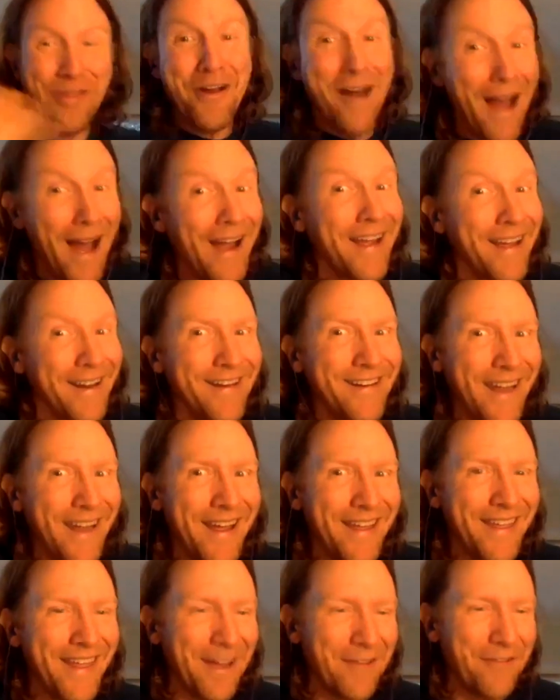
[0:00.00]
not going to take
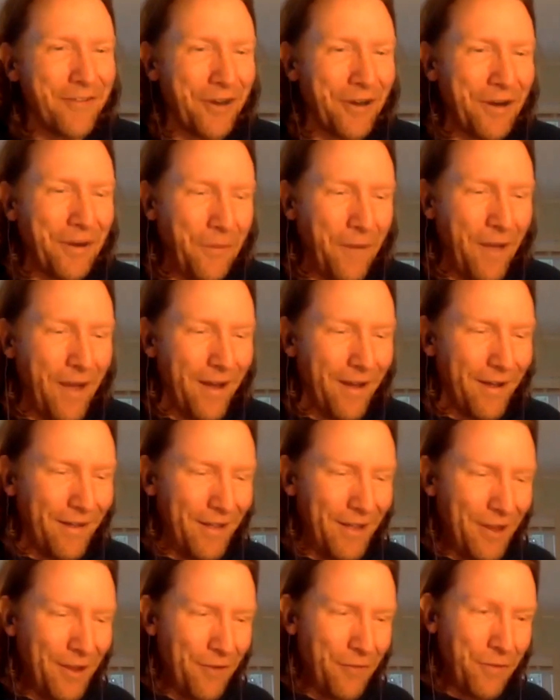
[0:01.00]
that very well,
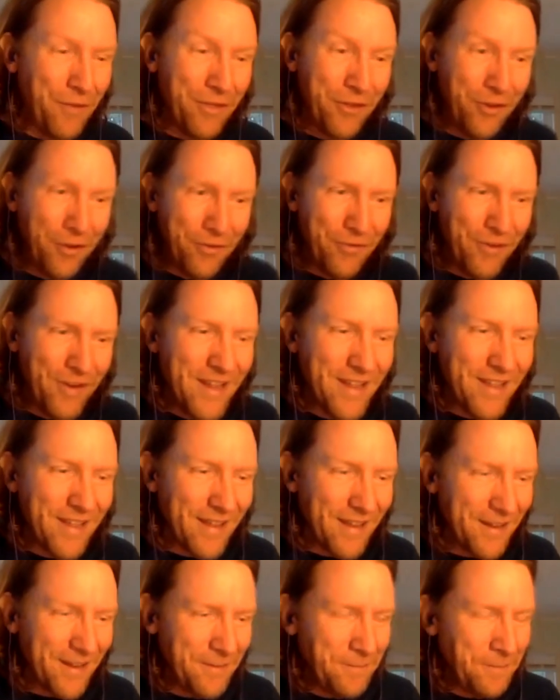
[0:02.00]
with good
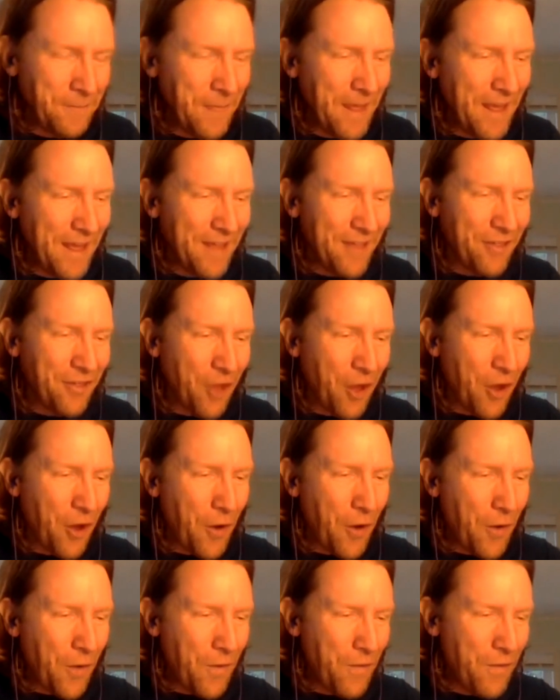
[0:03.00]
reason.
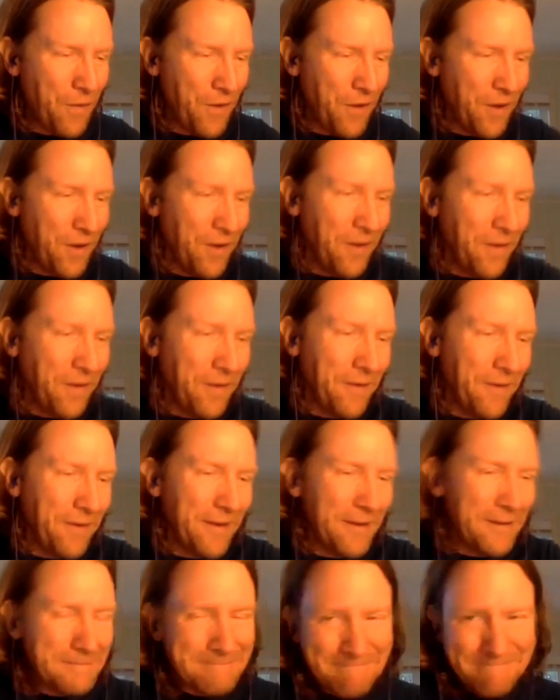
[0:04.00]
So
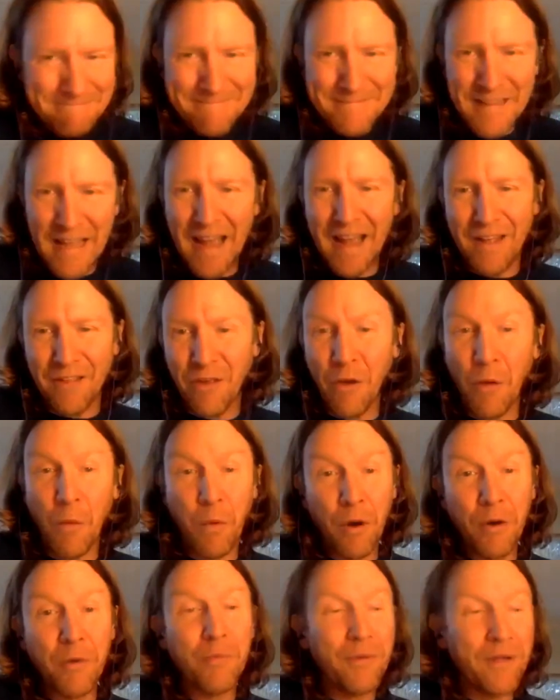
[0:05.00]
so
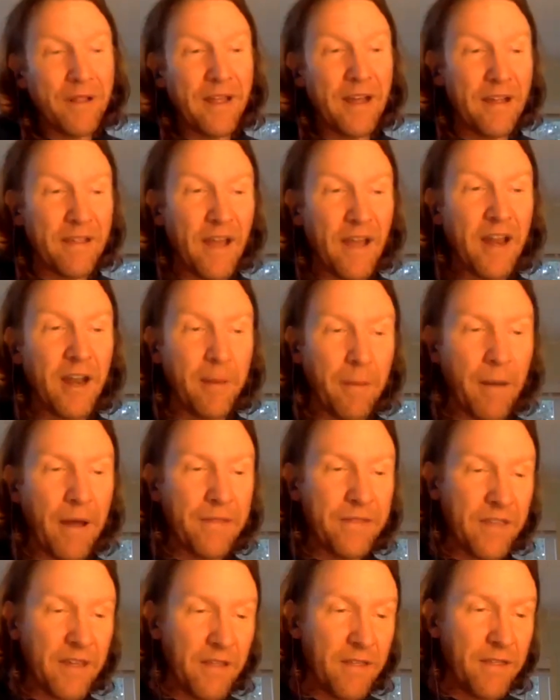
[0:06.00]
we're really excited
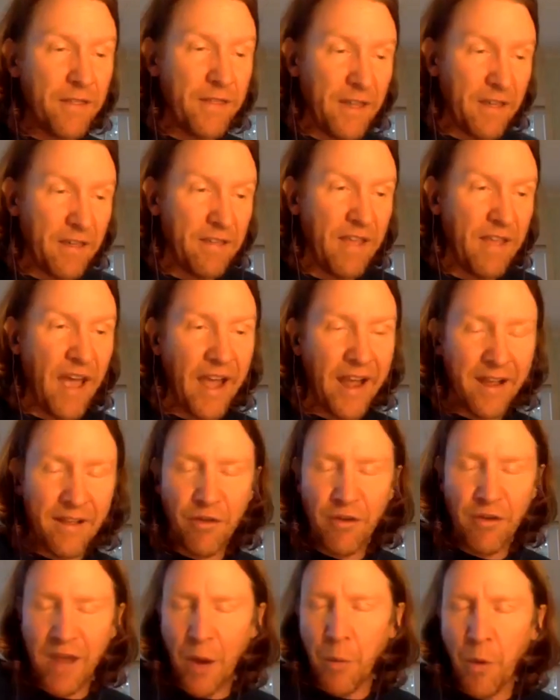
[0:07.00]
about this tech. And
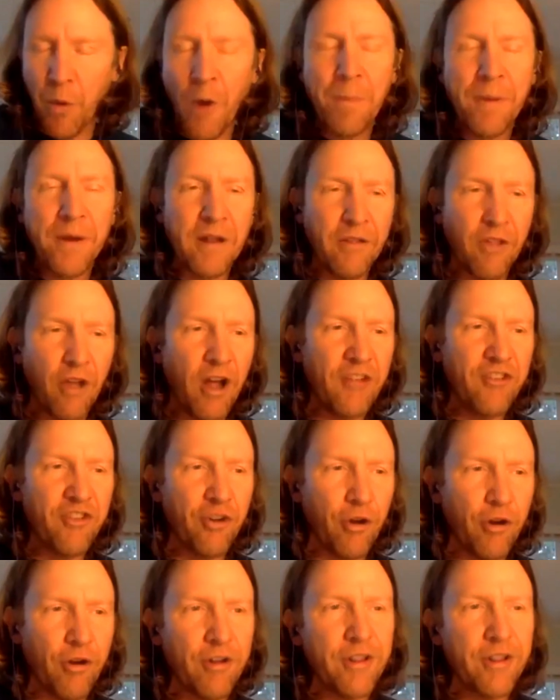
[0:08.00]
so we're hoping to launch it
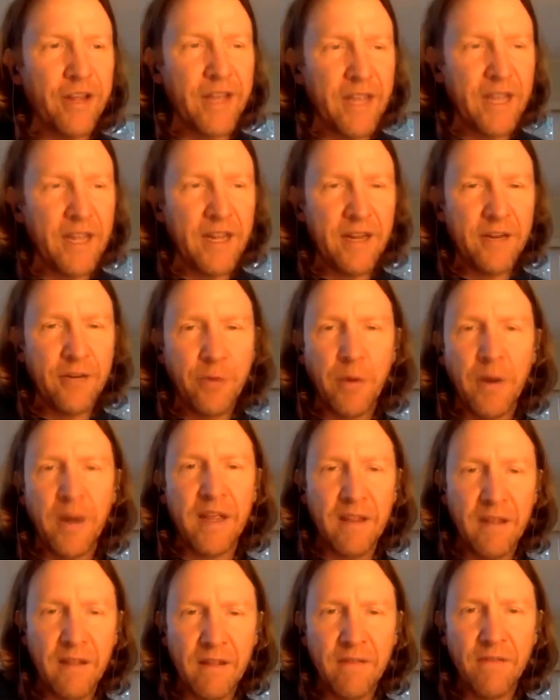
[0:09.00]
early
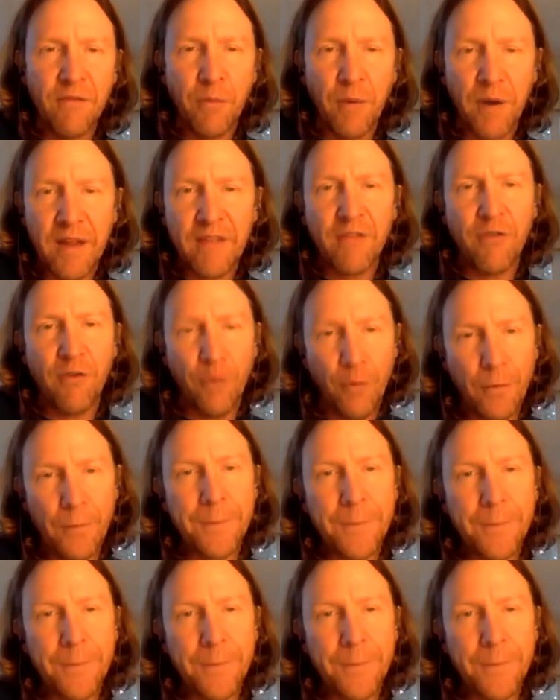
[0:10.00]
2022.